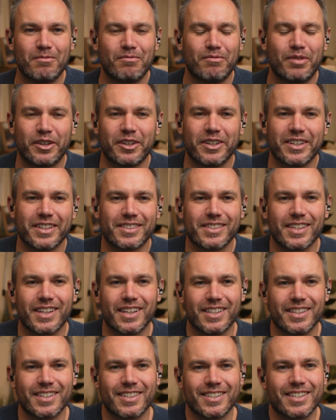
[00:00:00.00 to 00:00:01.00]
very
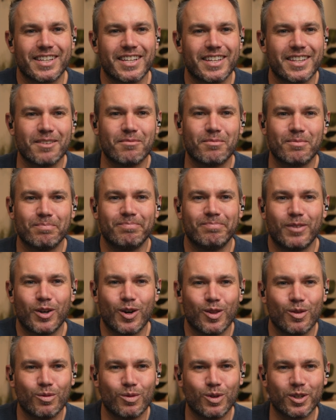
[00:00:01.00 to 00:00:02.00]
excited to see them
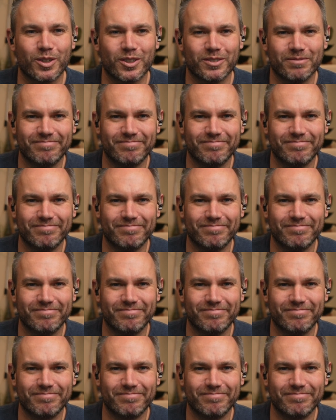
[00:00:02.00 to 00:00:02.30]
on the water.